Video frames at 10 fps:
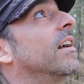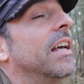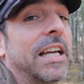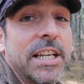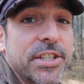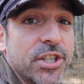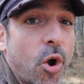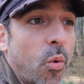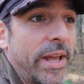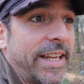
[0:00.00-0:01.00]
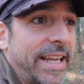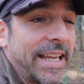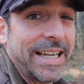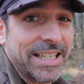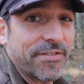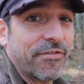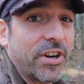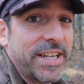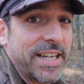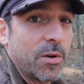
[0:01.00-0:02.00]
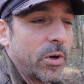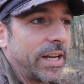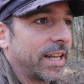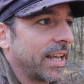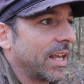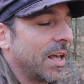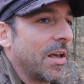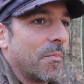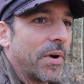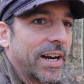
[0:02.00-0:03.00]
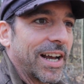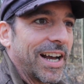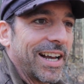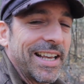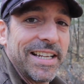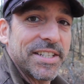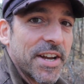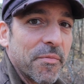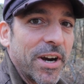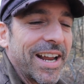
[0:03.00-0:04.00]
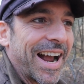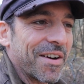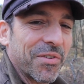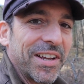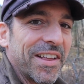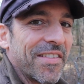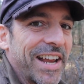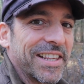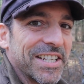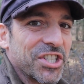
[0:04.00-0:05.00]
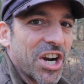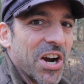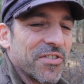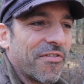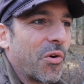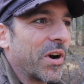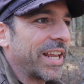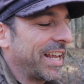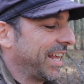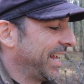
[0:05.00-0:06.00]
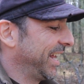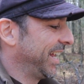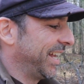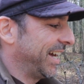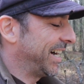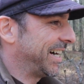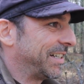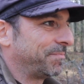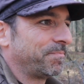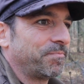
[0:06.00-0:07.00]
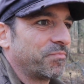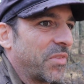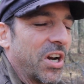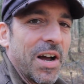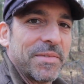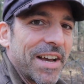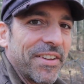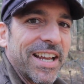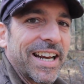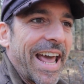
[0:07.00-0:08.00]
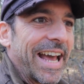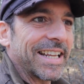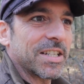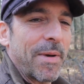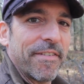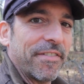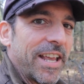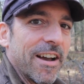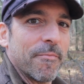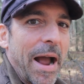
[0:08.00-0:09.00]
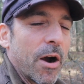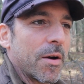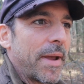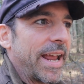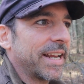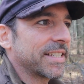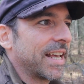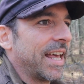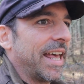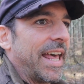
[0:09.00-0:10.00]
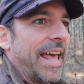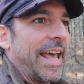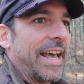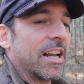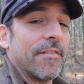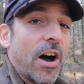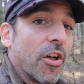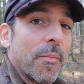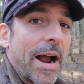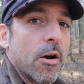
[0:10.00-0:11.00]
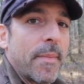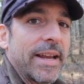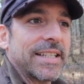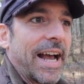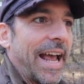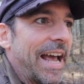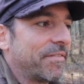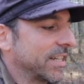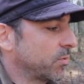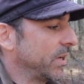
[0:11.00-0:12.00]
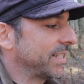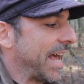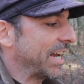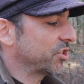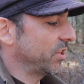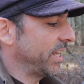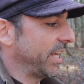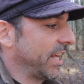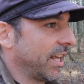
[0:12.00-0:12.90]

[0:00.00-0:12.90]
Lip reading: It is so windy, and it's freezing wind. But in summary, I really like this Charge 40. You know, I'm definitely going to add it to my fleet of power banks. And of all the power banks I have, this one's actually